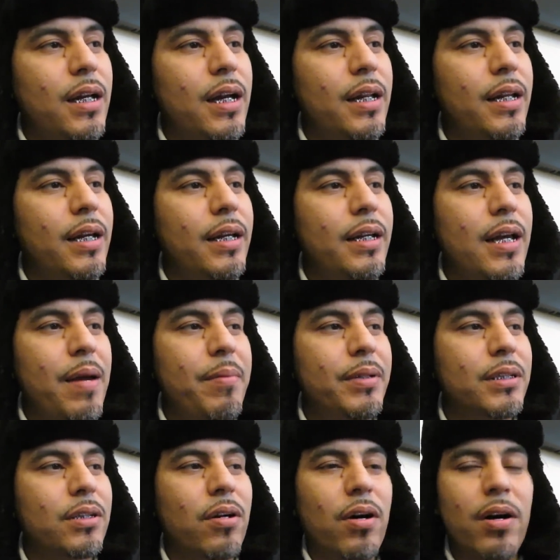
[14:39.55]
And then he gave
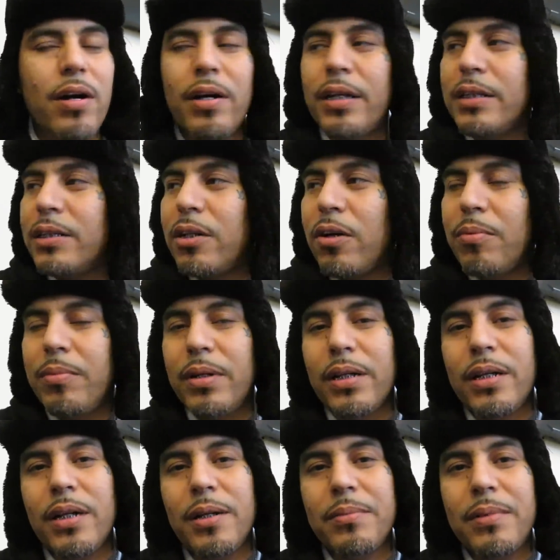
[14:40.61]
me his card and told me
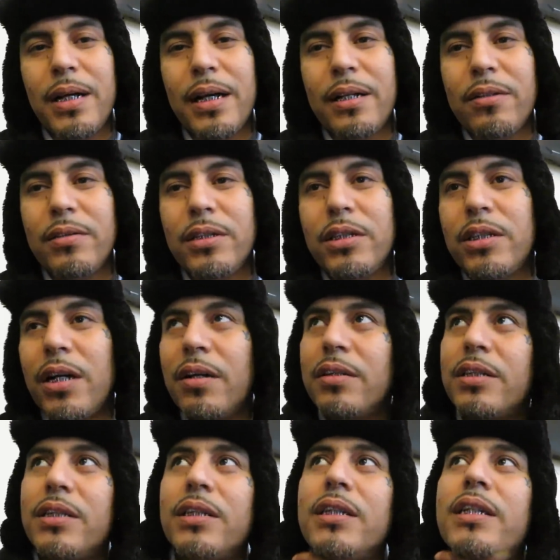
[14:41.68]
to come down to his
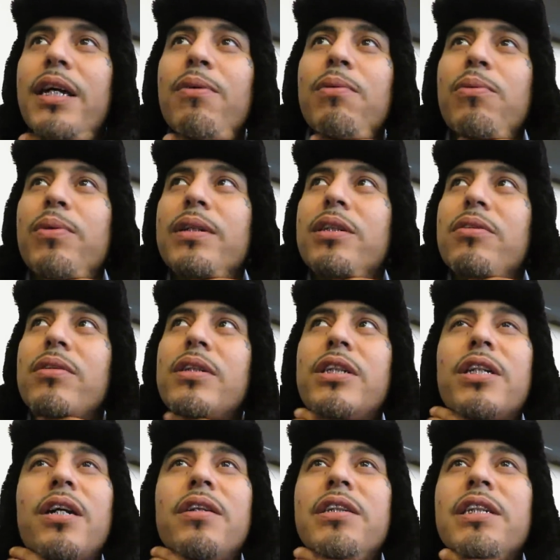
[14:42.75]
church. And we went to
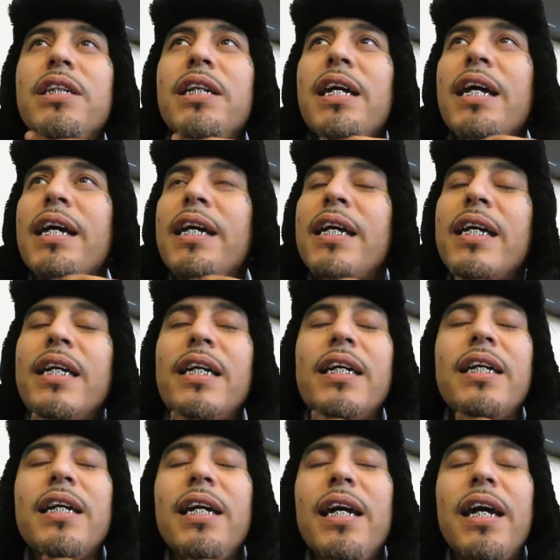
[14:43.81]
his church today.
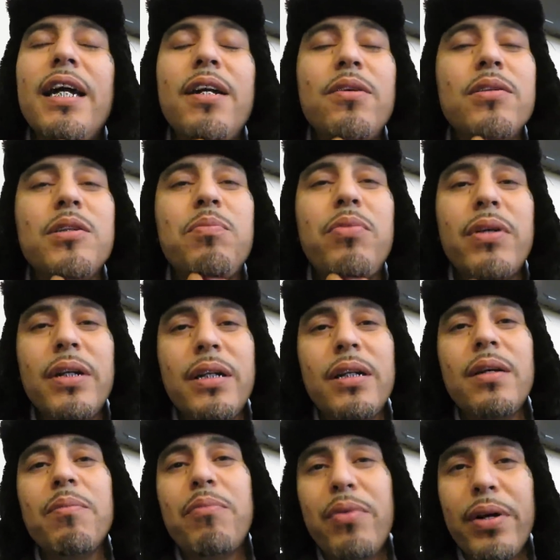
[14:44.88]
And it was
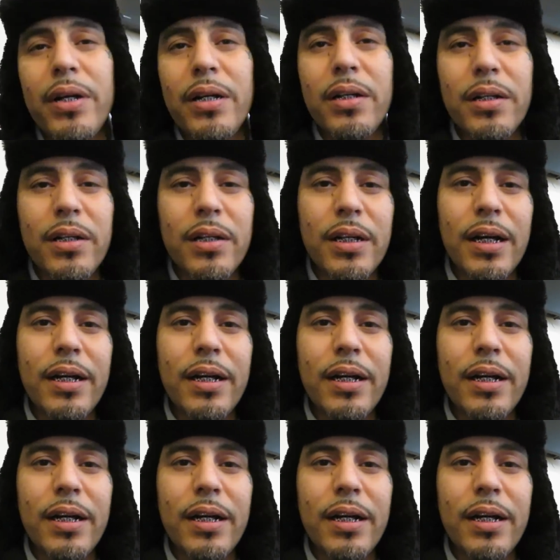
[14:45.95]
pretty, pretty good.